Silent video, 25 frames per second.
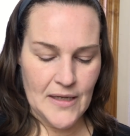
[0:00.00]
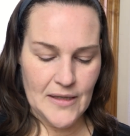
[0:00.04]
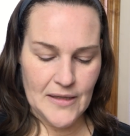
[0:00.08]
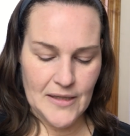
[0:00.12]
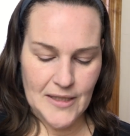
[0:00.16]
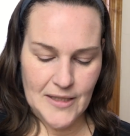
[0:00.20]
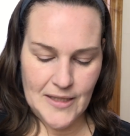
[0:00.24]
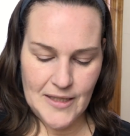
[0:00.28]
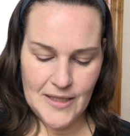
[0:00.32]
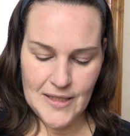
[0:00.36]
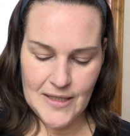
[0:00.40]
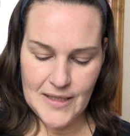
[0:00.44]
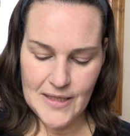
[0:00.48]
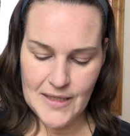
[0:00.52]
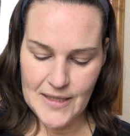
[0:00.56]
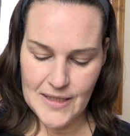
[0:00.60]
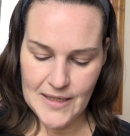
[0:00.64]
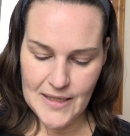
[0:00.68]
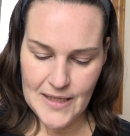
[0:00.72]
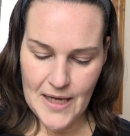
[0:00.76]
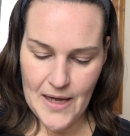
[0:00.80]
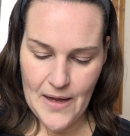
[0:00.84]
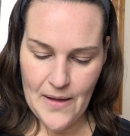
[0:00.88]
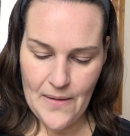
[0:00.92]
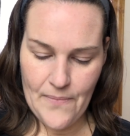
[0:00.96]
This is
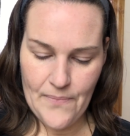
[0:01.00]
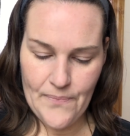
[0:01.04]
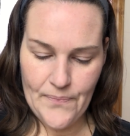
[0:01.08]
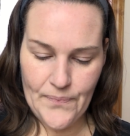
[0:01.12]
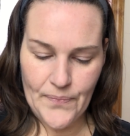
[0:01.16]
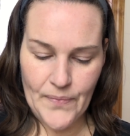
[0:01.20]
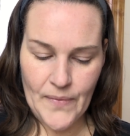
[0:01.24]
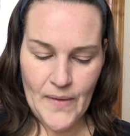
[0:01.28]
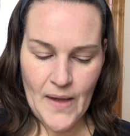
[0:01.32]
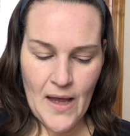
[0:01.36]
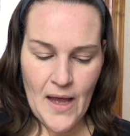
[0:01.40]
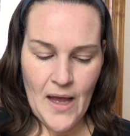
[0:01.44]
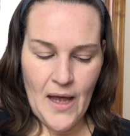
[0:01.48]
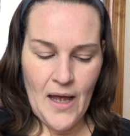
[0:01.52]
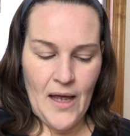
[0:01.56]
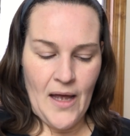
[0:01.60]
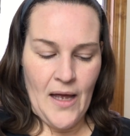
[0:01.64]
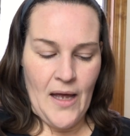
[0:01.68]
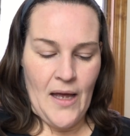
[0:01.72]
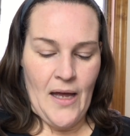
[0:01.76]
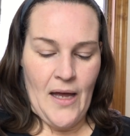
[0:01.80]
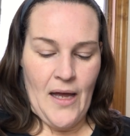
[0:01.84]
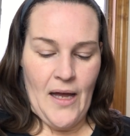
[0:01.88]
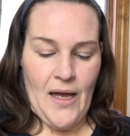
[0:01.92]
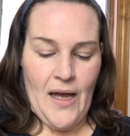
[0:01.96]
um
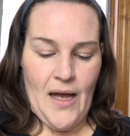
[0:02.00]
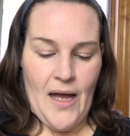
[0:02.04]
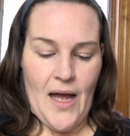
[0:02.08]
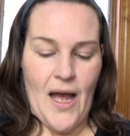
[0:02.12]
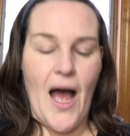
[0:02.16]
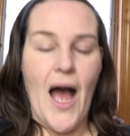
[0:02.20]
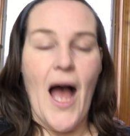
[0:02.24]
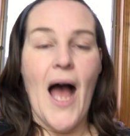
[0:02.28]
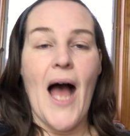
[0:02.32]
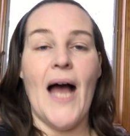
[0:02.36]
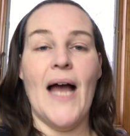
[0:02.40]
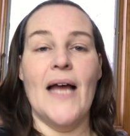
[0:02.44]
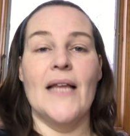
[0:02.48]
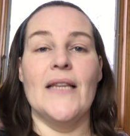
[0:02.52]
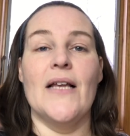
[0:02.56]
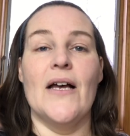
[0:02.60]
I